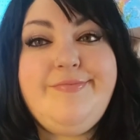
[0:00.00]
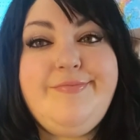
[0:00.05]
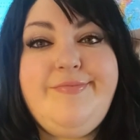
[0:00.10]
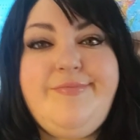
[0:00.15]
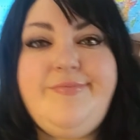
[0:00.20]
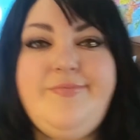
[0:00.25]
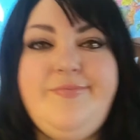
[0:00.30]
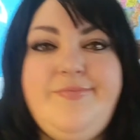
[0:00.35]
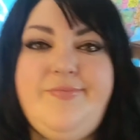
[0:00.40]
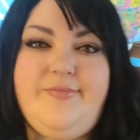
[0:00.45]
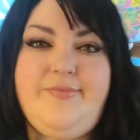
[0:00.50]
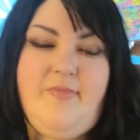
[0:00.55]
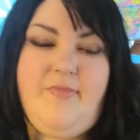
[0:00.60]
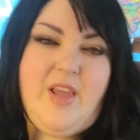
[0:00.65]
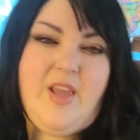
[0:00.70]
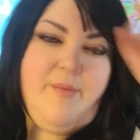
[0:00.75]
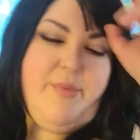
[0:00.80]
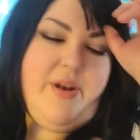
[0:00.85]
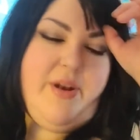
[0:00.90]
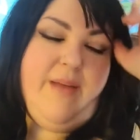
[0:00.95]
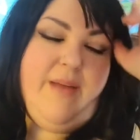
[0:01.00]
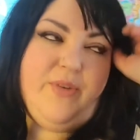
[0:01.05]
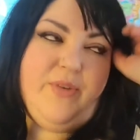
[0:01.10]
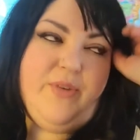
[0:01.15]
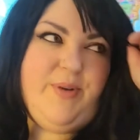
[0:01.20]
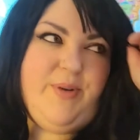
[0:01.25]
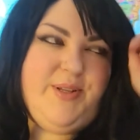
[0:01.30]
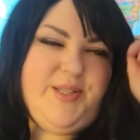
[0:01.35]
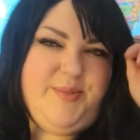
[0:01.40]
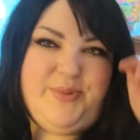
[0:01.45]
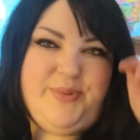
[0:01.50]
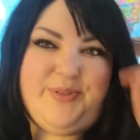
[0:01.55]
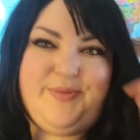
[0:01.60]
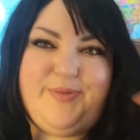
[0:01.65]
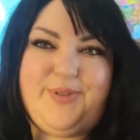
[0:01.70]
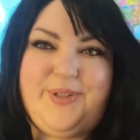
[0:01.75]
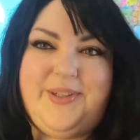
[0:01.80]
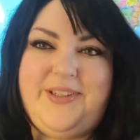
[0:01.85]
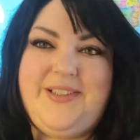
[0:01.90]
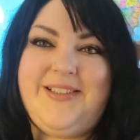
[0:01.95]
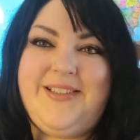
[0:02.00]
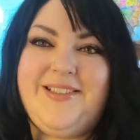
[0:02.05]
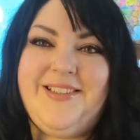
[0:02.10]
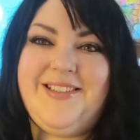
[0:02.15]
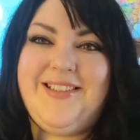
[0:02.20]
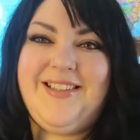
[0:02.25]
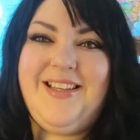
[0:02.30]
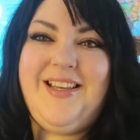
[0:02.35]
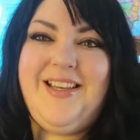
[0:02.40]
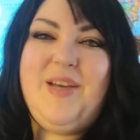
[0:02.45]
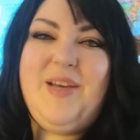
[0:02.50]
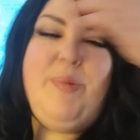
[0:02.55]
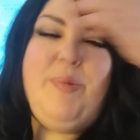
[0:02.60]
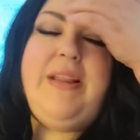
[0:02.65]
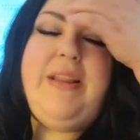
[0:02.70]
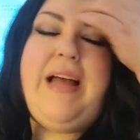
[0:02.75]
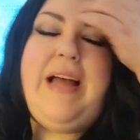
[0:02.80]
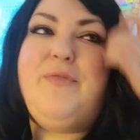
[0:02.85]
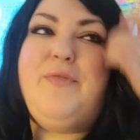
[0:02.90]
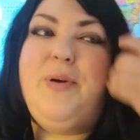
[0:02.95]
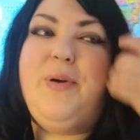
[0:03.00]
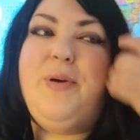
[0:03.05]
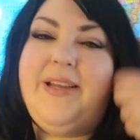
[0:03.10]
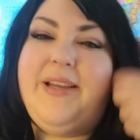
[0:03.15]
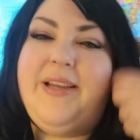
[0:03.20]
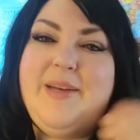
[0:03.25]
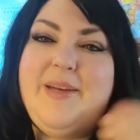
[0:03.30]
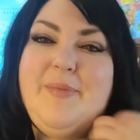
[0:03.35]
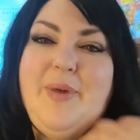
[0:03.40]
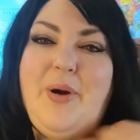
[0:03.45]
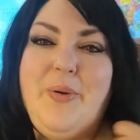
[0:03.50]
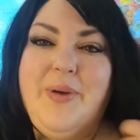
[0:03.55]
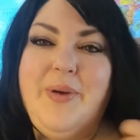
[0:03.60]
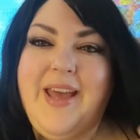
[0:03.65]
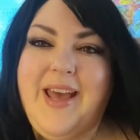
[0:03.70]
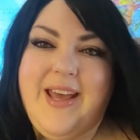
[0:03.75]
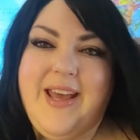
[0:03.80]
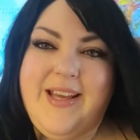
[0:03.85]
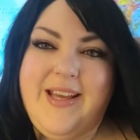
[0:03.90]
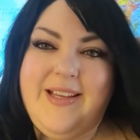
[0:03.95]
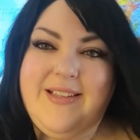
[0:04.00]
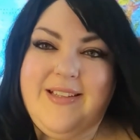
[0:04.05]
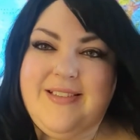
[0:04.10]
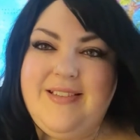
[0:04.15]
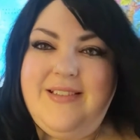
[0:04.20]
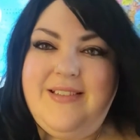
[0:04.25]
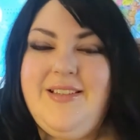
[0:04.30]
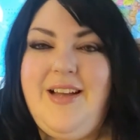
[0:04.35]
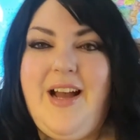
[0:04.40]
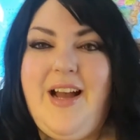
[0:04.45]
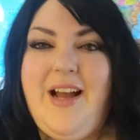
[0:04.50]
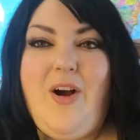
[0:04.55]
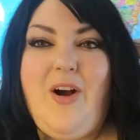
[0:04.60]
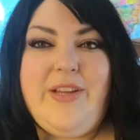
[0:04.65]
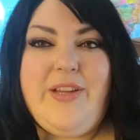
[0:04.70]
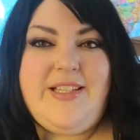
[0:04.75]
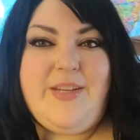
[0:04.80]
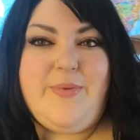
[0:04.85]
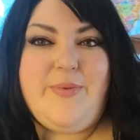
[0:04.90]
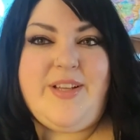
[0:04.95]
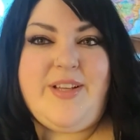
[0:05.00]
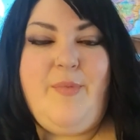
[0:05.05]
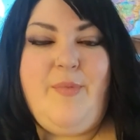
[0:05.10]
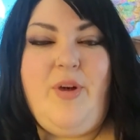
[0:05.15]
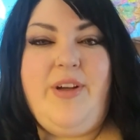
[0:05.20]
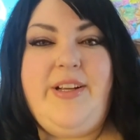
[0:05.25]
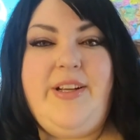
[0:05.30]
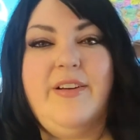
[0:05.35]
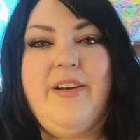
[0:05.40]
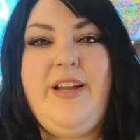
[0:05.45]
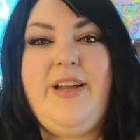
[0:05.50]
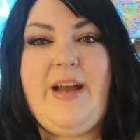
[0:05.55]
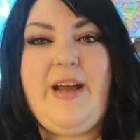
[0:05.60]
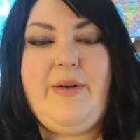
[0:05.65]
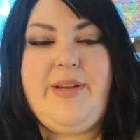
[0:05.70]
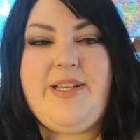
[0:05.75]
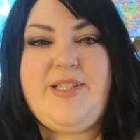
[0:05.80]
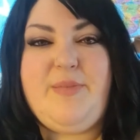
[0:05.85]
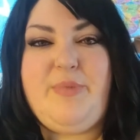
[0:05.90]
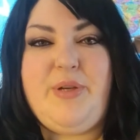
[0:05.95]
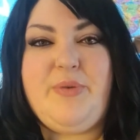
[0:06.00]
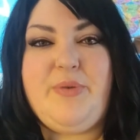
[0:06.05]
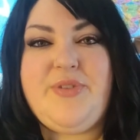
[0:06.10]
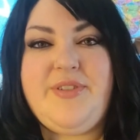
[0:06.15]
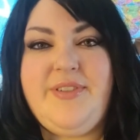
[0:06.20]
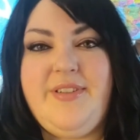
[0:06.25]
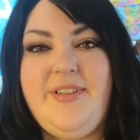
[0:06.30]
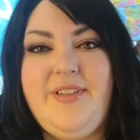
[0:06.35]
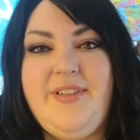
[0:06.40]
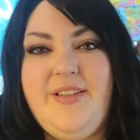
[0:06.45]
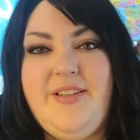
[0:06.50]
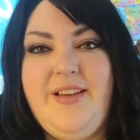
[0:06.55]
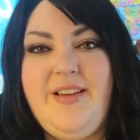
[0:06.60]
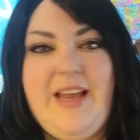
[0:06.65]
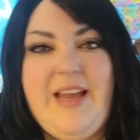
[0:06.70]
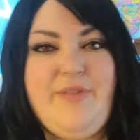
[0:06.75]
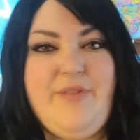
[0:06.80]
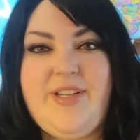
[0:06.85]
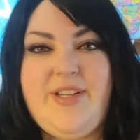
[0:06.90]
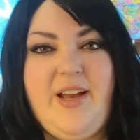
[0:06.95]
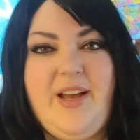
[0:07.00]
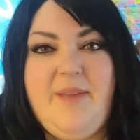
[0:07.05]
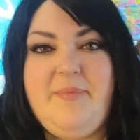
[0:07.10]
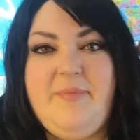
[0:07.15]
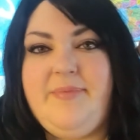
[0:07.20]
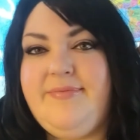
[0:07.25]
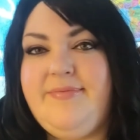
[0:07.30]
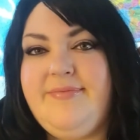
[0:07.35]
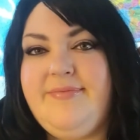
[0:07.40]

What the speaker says: Mm-hmm. But I'm responsible for platforming him. Okay. All I did was come on here and out his abuse every time.